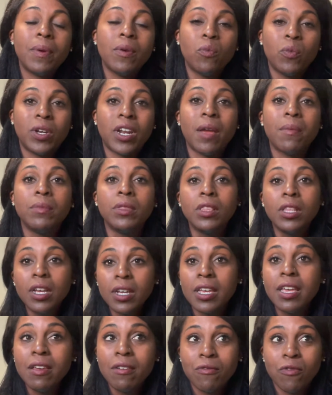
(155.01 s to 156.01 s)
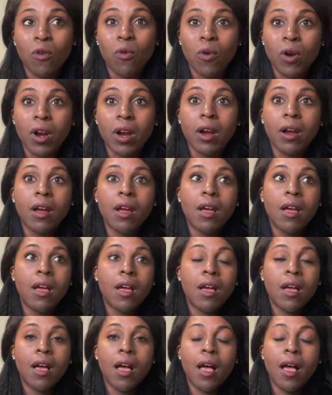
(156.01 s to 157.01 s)
And when I'm looking for
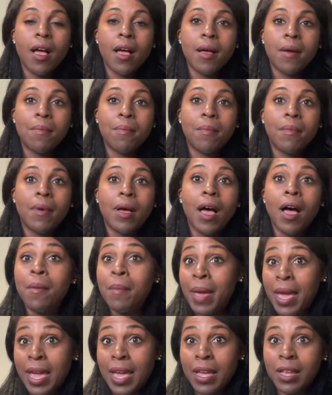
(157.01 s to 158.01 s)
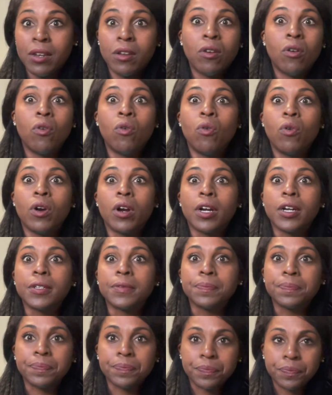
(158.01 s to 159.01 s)
a man,
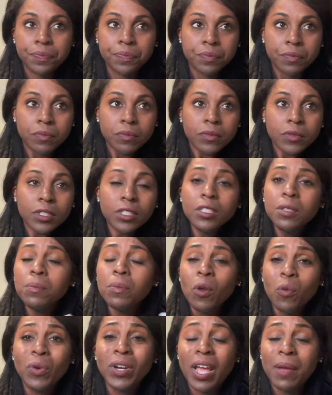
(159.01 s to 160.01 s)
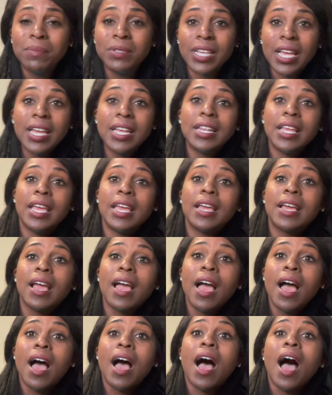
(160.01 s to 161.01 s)
or when I'm dating,
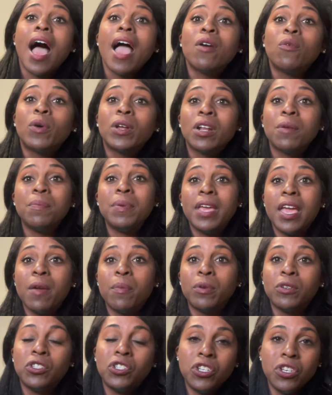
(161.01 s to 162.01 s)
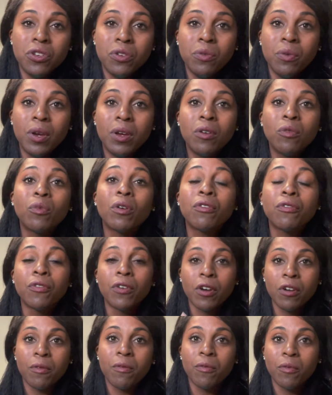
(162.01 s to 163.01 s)
I want to be able to
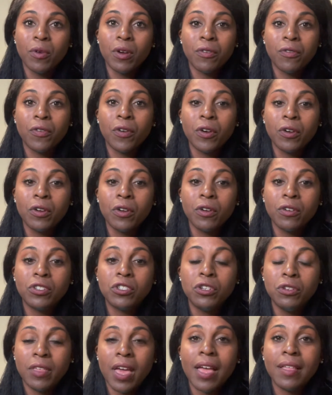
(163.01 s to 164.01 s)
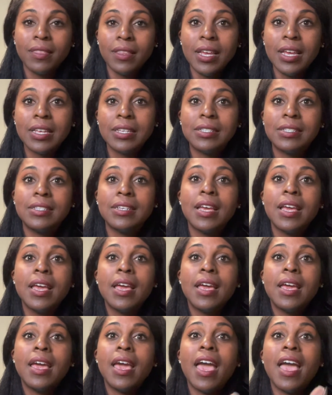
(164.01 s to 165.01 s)
refer to that list
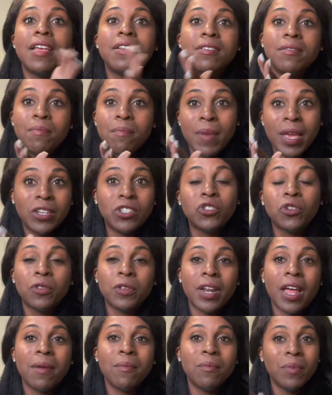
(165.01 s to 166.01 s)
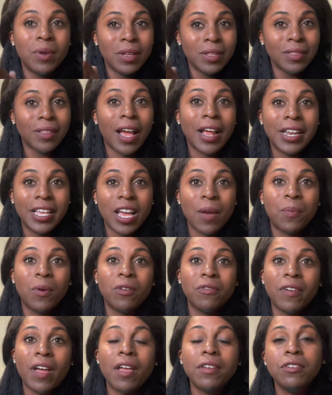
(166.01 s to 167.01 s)
and make sure that I'm lining up
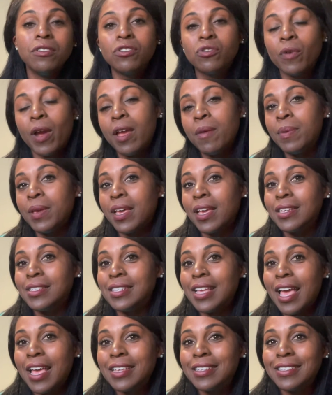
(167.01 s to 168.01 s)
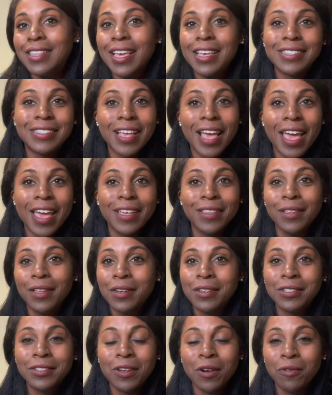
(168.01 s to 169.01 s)
on values right. Because as they say,
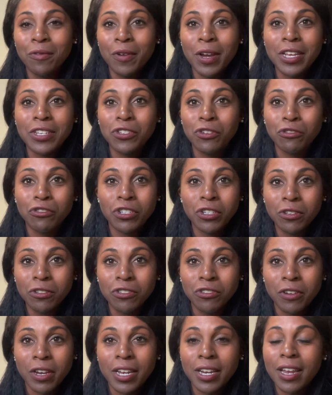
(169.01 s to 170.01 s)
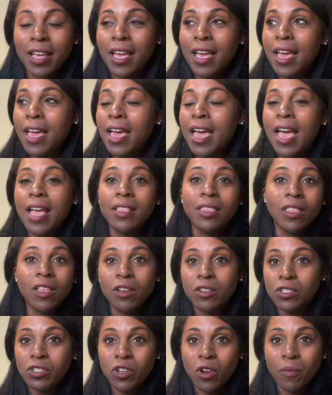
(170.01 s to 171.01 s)
looks don't raise your children and
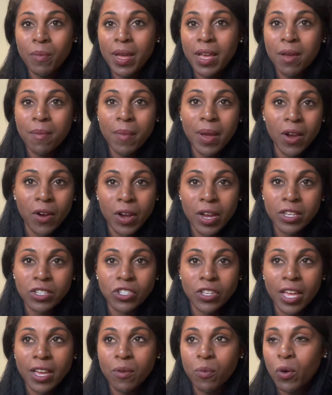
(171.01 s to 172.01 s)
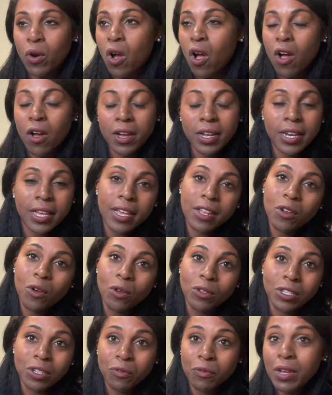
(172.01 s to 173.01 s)
looks don't make a marriage. Like, we're all gonna get
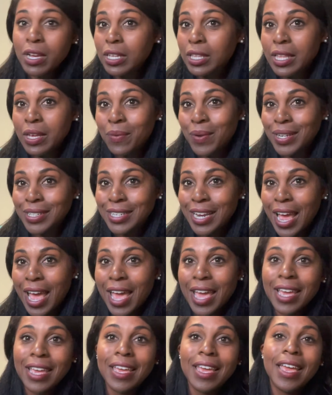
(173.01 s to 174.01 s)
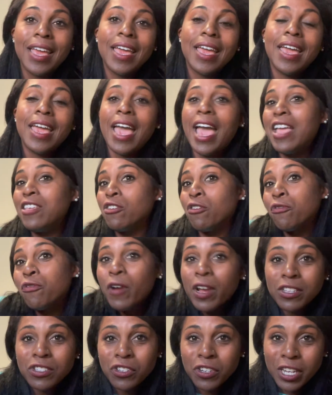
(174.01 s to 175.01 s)
old and wrinkly one day, and your
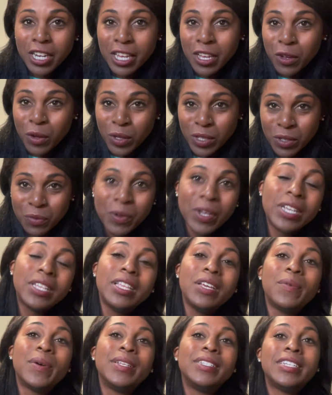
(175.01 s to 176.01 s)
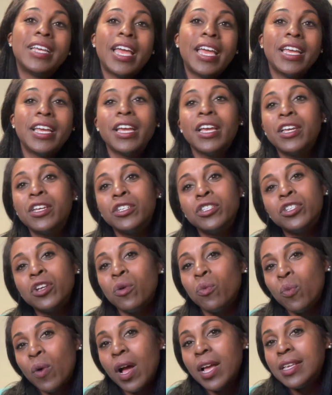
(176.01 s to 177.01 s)
friends are gonna get old and wrinkly one day. So
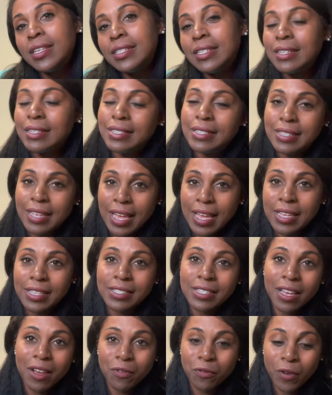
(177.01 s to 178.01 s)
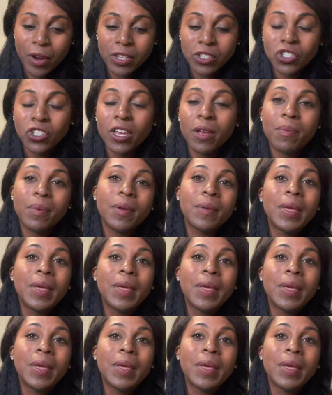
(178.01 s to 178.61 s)
what sustains a friendship?